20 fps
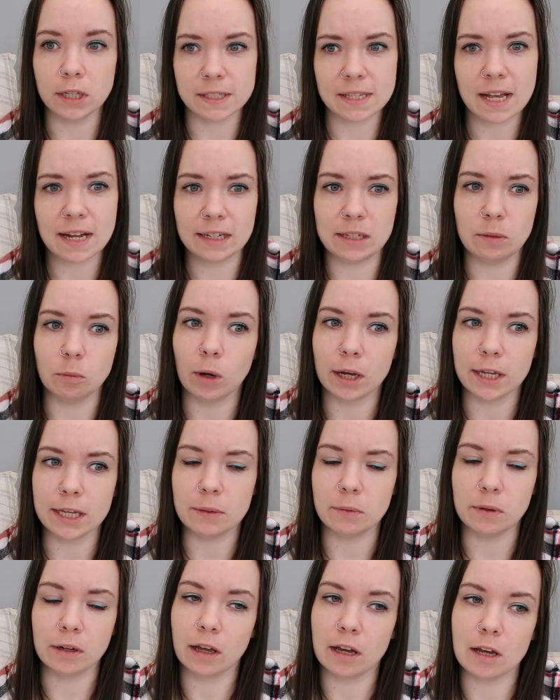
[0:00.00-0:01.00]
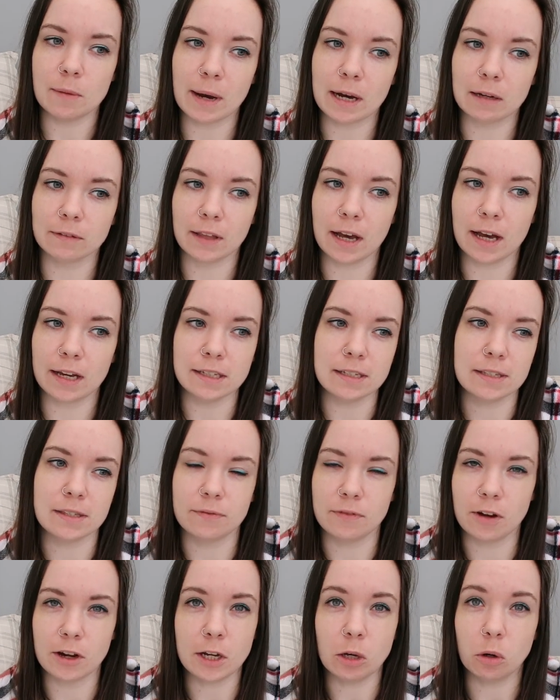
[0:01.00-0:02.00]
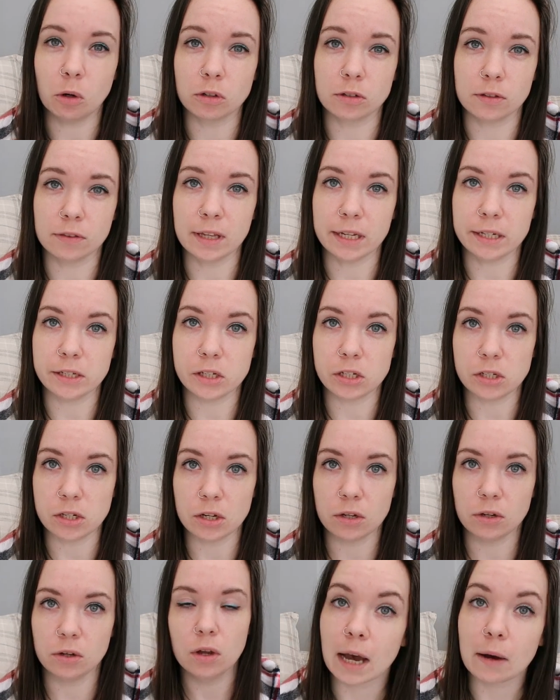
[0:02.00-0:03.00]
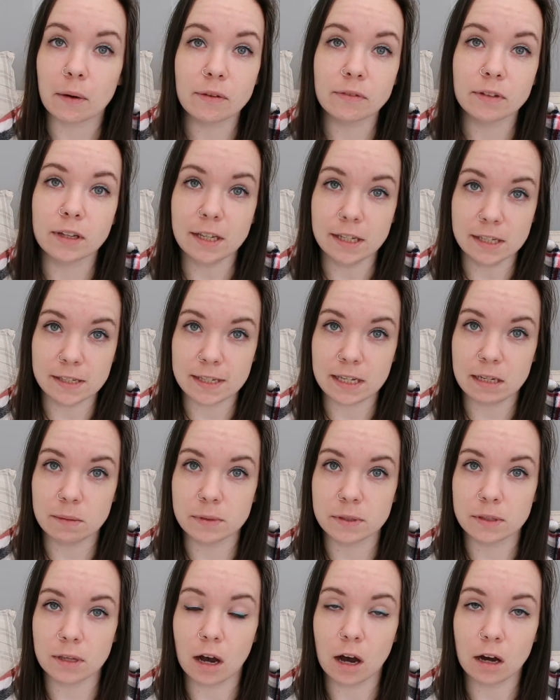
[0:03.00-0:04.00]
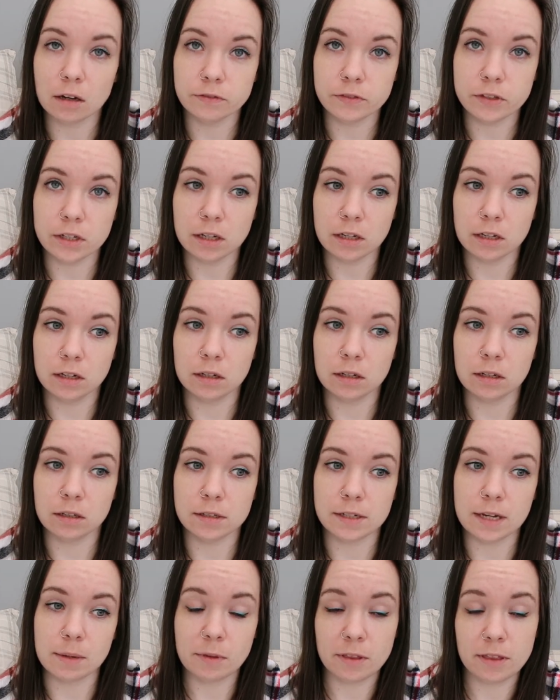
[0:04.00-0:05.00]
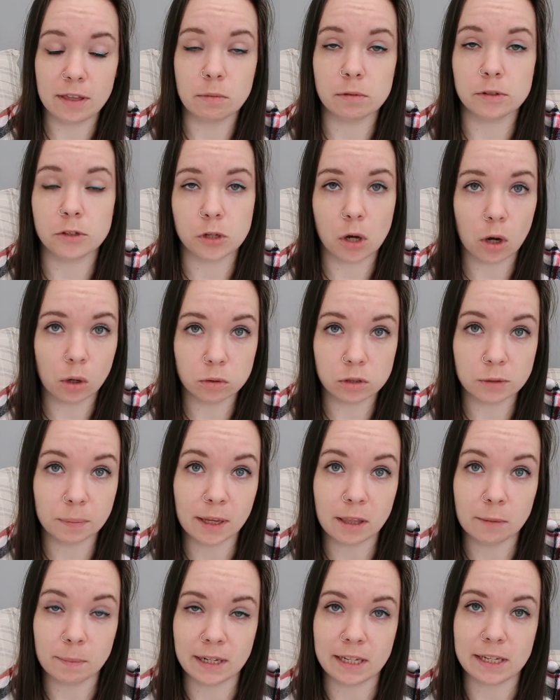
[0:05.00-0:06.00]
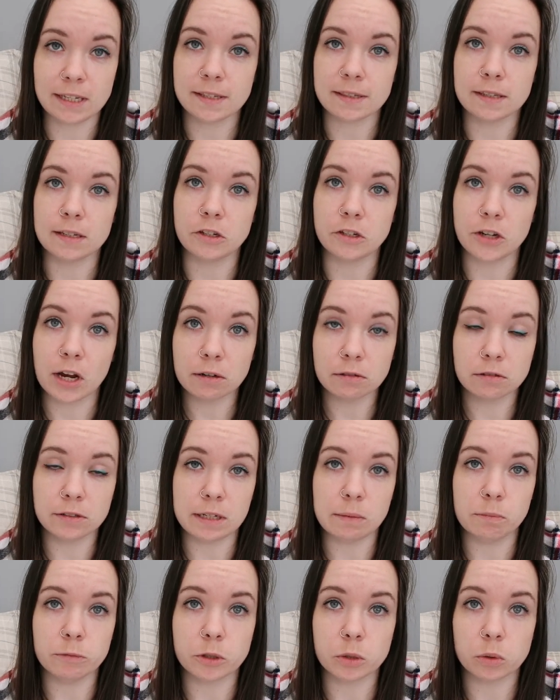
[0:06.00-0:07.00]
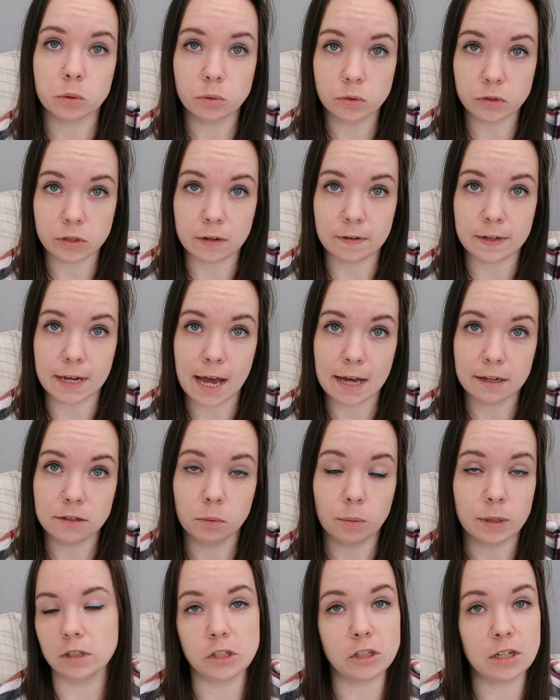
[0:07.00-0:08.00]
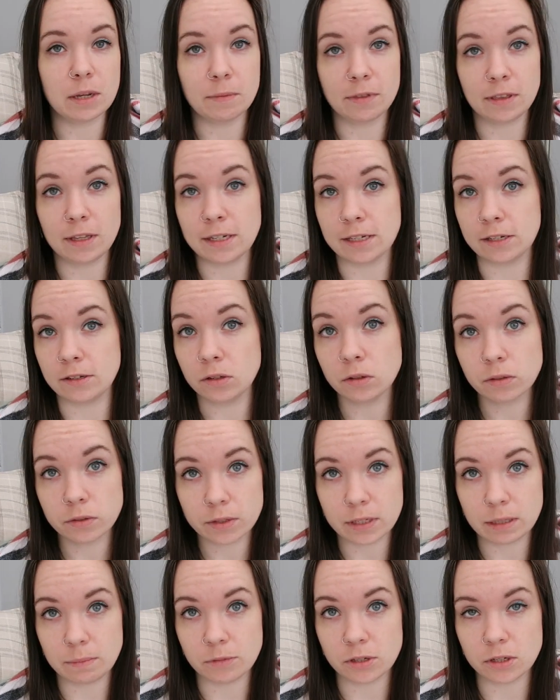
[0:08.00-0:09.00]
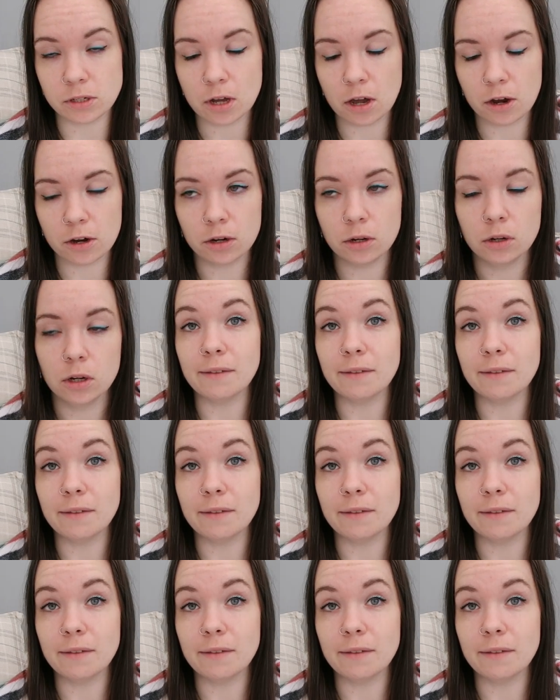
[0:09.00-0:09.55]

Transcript: exactly why he would lie about that. It's a very odd thing to do. However, it seems that after Timothy was told by the police that Geraldine was also dead, which Timothy did not seem to know,